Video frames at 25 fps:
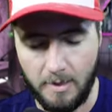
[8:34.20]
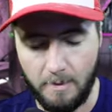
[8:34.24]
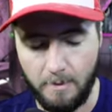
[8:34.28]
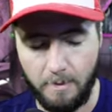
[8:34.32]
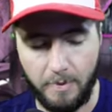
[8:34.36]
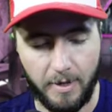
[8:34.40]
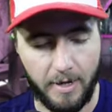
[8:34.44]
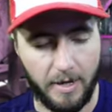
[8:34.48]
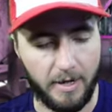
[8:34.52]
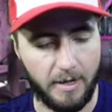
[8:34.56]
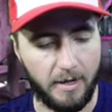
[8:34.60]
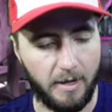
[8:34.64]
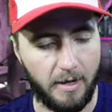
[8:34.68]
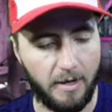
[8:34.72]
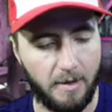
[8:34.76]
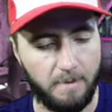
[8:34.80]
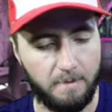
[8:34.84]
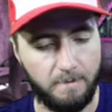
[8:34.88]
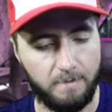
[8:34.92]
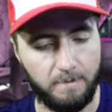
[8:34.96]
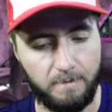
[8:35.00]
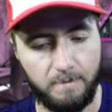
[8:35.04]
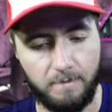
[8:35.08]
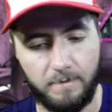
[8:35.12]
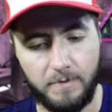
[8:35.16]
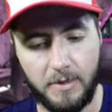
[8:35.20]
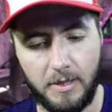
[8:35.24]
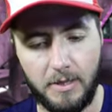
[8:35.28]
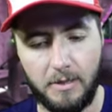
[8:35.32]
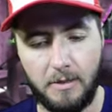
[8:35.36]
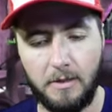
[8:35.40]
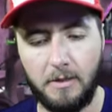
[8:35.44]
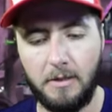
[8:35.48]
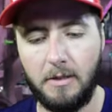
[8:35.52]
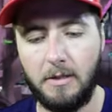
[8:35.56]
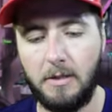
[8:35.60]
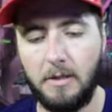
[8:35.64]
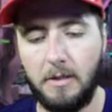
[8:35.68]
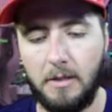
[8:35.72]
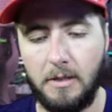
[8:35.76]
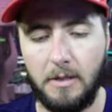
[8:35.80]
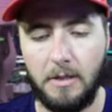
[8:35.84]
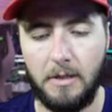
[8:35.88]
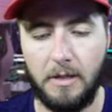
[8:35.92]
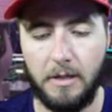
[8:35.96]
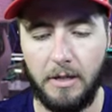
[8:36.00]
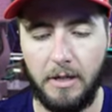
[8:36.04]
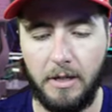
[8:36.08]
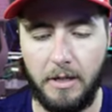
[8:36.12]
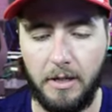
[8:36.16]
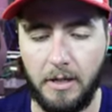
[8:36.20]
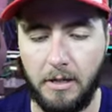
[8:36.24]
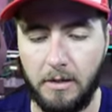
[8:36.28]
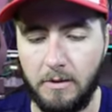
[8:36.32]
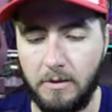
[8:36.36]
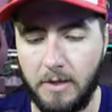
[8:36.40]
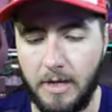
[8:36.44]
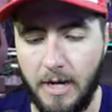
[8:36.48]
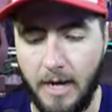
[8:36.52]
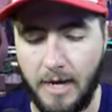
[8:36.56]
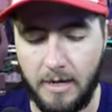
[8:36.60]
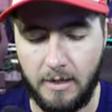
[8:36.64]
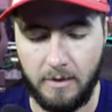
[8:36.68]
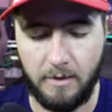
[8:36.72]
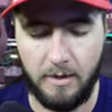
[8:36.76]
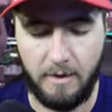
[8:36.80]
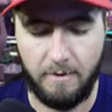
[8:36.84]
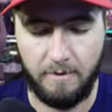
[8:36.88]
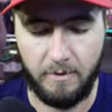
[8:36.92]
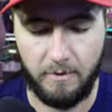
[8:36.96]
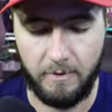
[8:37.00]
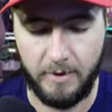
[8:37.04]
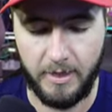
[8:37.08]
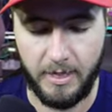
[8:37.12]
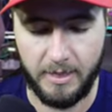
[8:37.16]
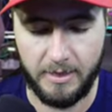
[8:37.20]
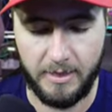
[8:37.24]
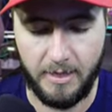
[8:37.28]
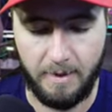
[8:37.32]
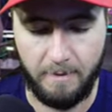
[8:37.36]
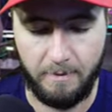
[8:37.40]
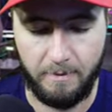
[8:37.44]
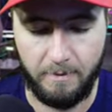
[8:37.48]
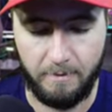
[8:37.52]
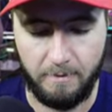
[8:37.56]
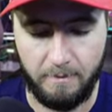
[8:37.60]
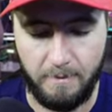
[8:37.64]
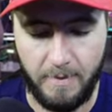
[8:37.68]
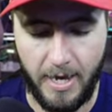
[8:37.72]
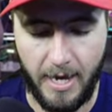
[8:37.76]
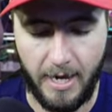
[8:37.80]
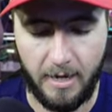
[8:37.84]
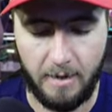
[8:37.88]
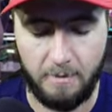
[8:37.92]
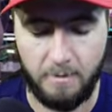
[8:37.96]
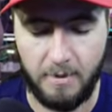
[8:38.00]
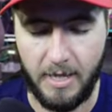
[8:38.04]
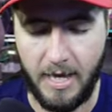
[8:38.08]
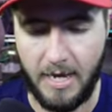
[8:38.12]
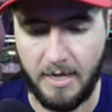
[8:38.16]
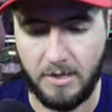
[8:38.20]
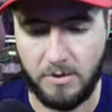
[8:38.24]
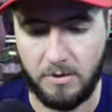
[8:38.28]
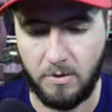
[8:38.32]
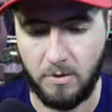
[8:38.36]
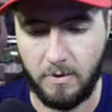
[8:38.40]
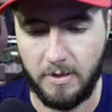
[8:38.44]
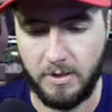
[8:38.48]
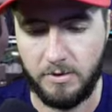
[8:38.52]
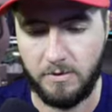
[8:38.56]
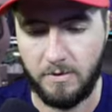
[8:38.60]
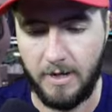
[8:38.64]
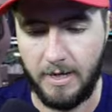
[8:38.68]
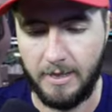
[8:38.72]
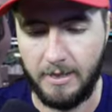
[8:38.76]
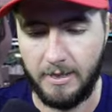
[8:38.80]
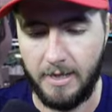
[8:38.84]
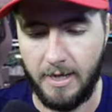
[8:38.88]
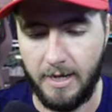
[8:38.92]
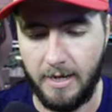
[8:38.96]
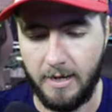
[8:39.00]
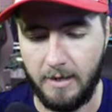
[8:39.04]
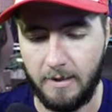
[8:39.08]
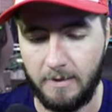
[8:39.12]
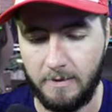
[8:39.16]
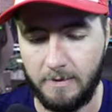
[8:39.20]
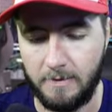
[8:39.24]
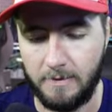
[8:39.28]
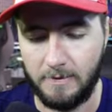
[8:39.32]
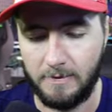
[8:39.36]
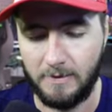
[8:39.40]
But, you know, gotta love it. We got that Mega Blastoise right there.